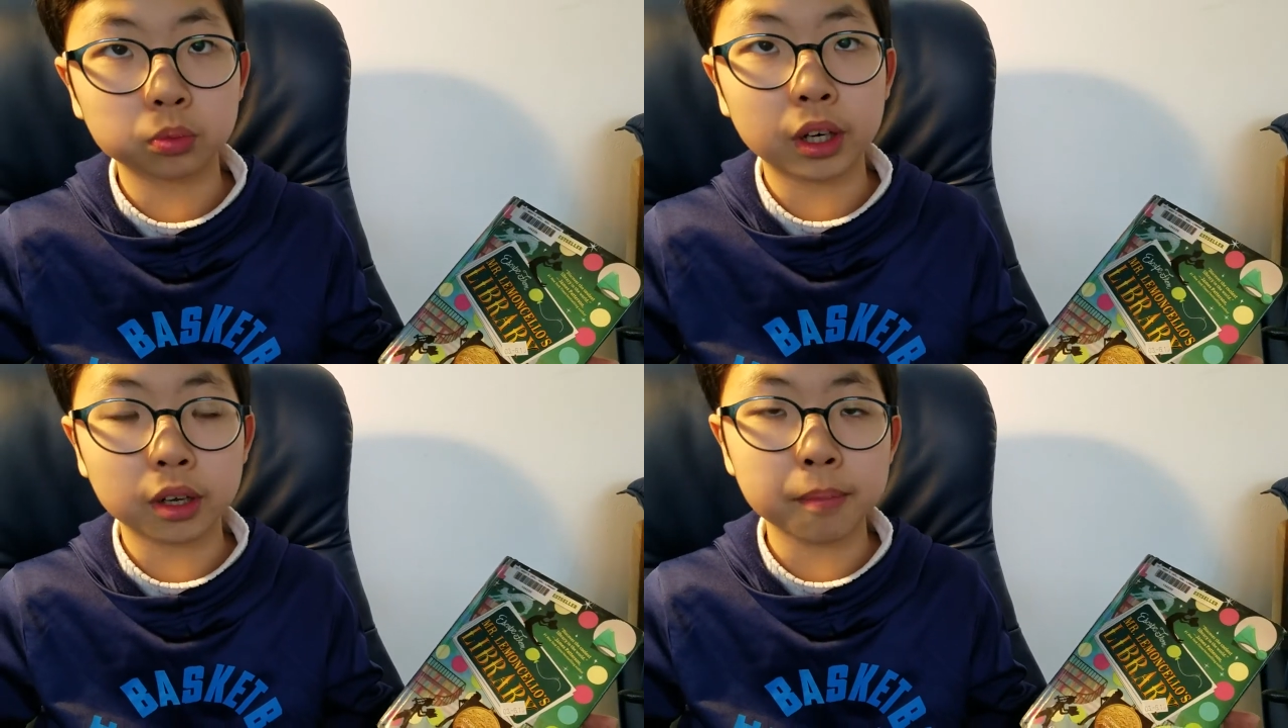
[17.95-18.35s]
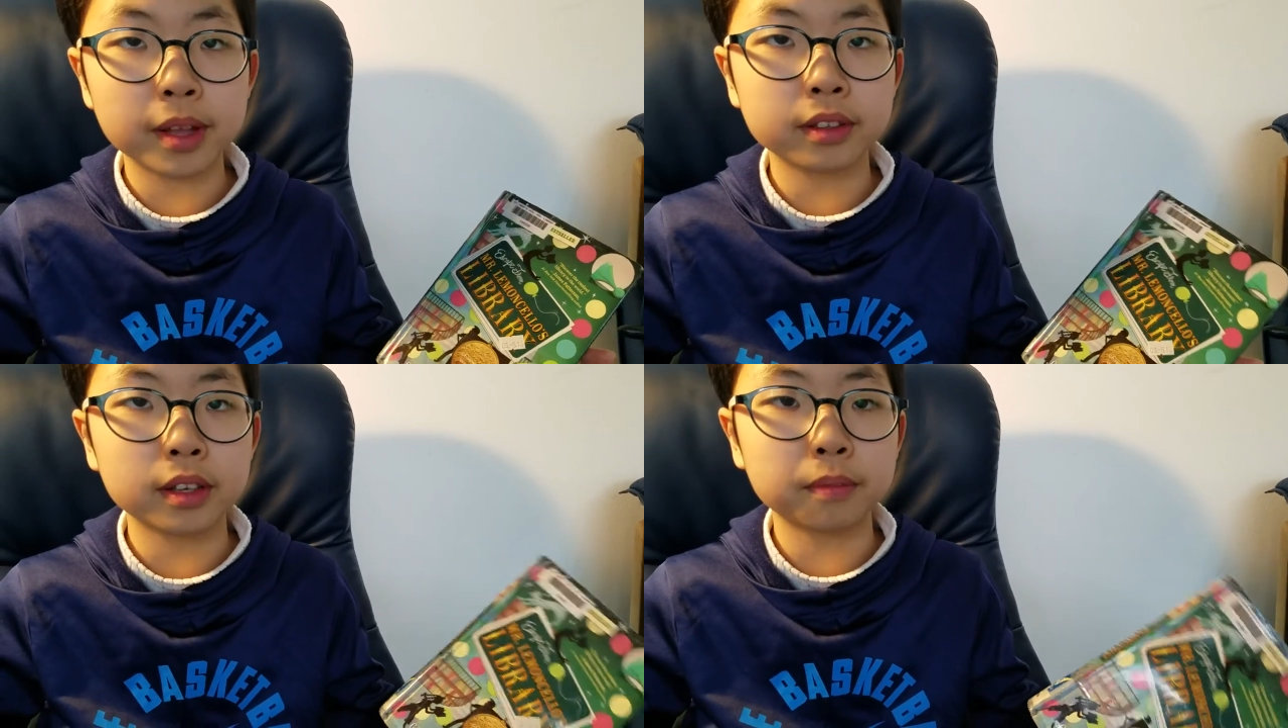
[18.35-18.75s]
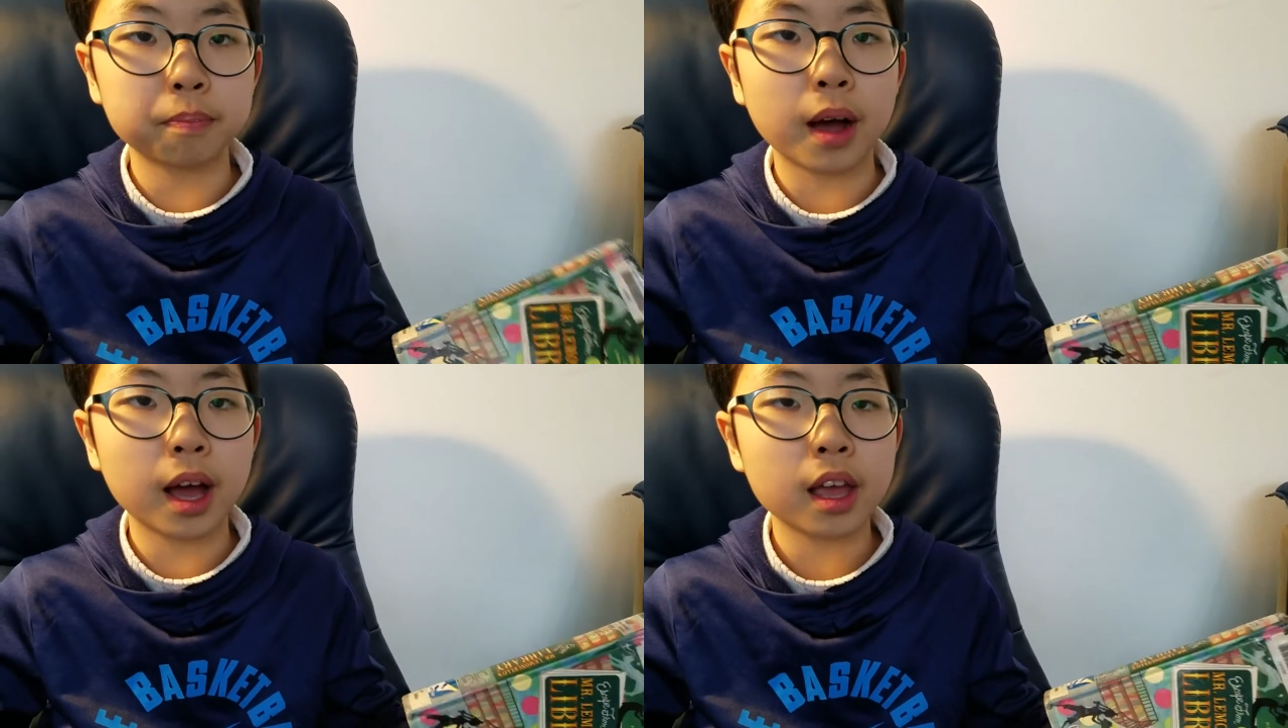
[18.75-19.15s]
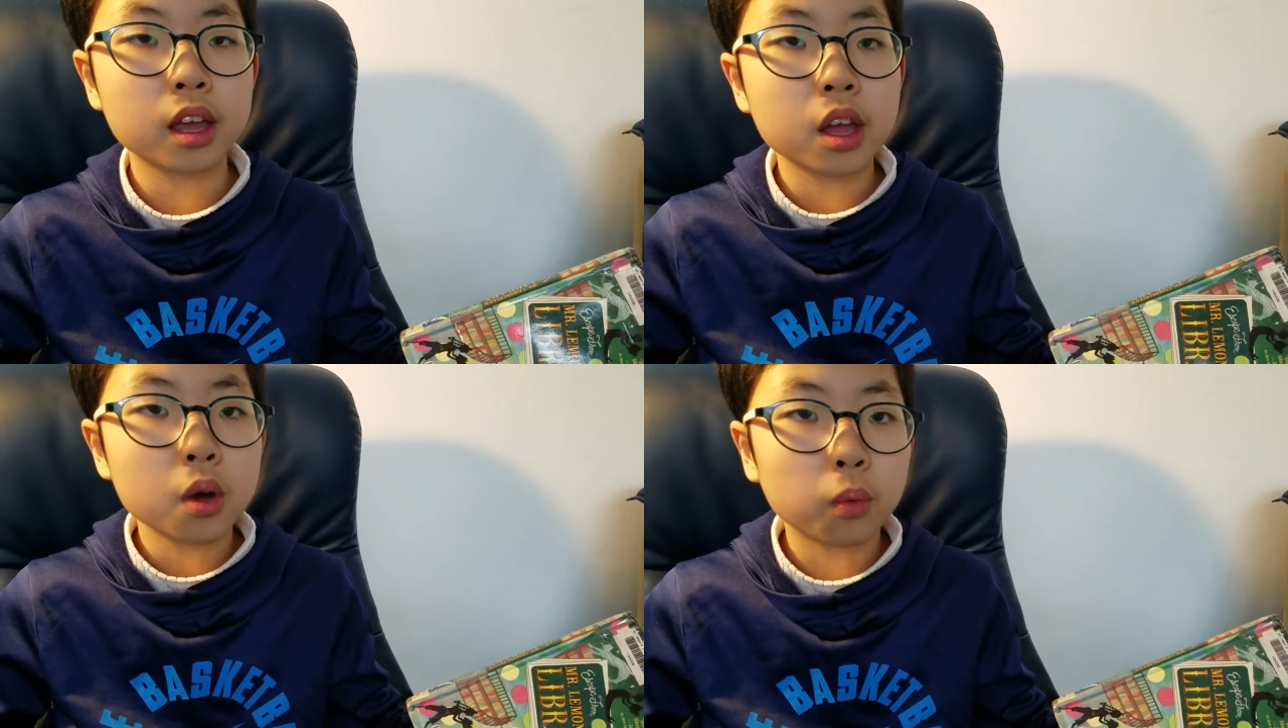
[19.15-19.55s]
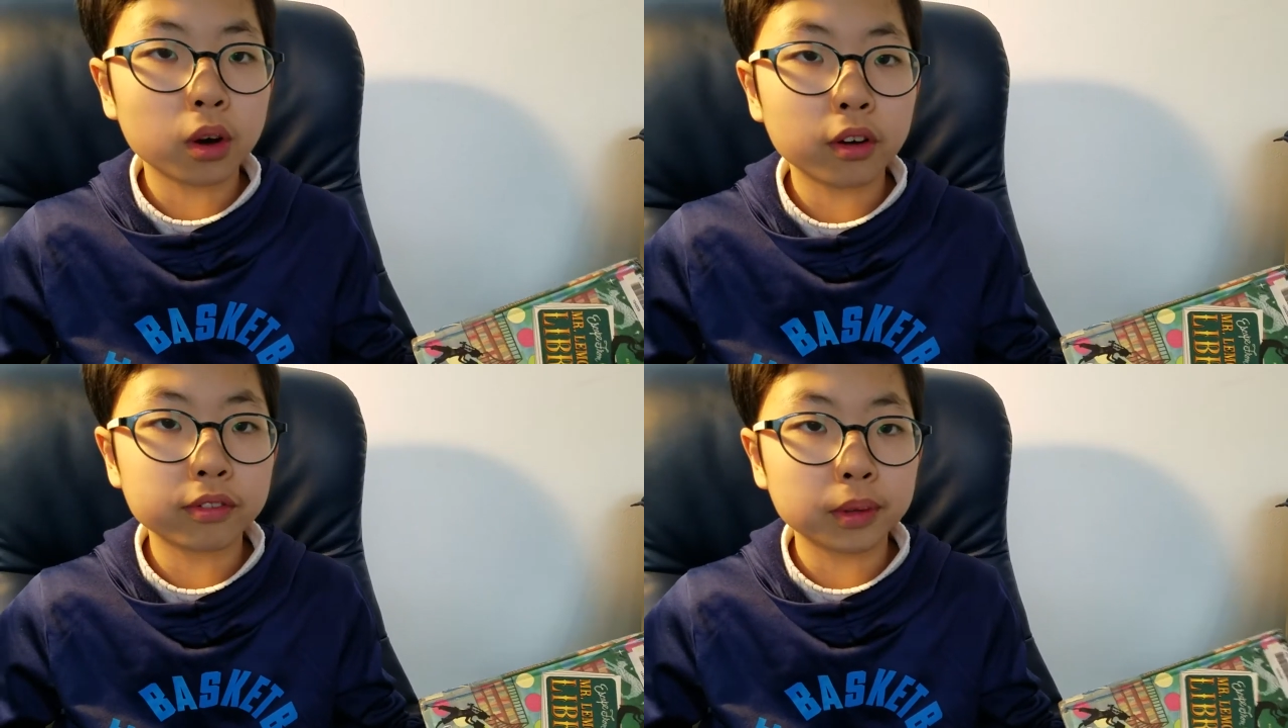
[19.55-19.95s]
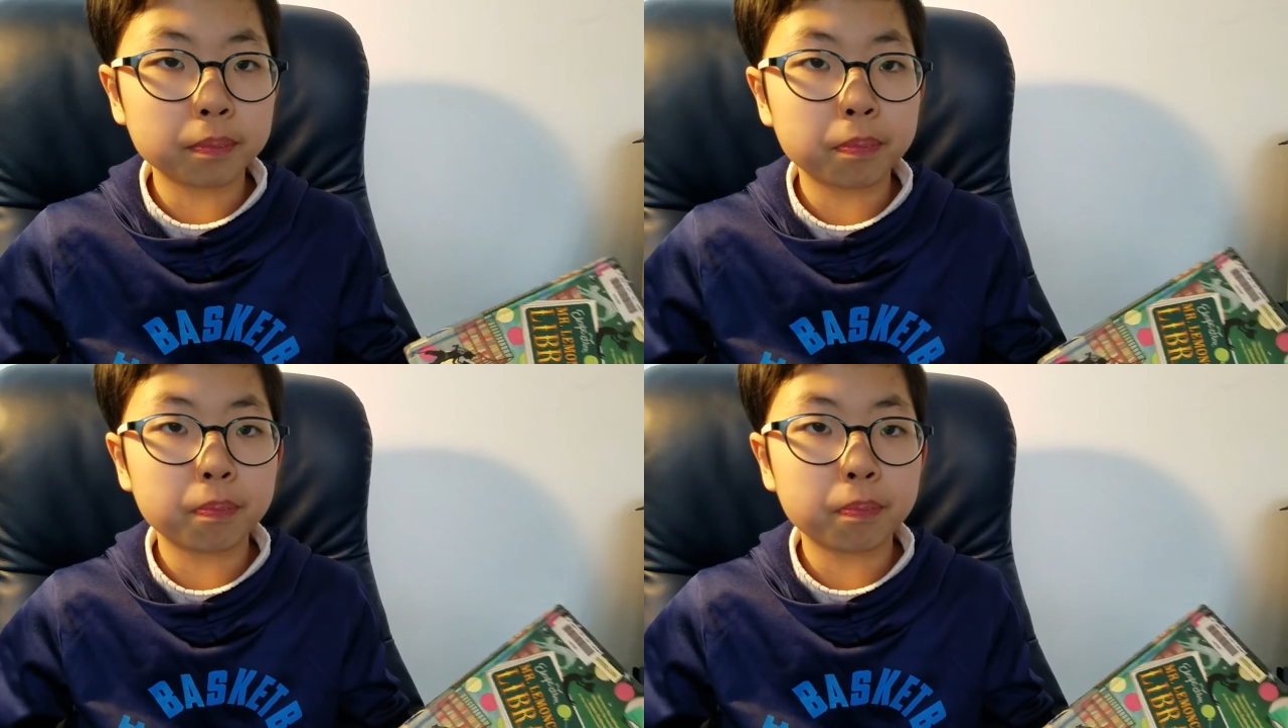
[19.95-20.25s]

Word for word: recommended by one of the